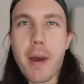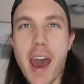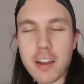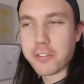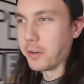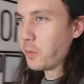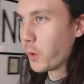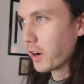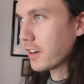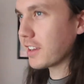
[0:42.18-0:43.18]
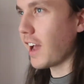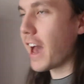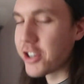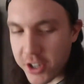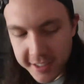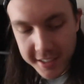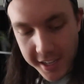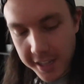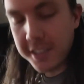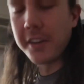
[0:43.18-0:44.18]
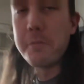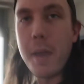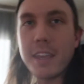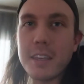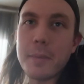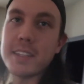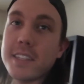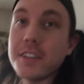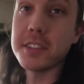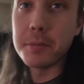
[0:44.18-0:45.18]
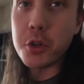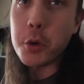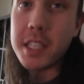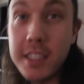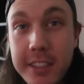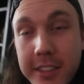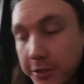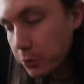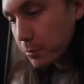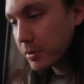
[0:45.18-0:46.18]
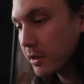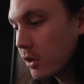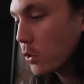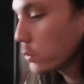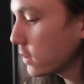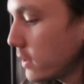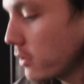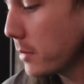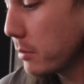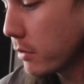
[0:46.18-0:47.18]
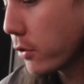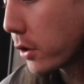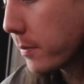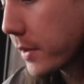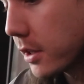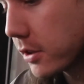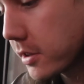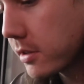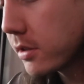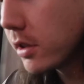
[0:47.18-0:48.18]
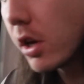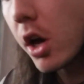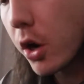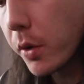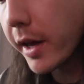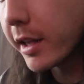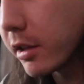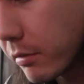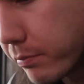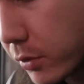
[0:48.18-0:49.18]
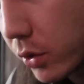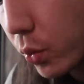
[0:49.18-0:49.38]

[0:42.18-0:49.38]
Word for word: back from work. I just got done making myself some tortilla soup, which I've never made before. It looks okay, a little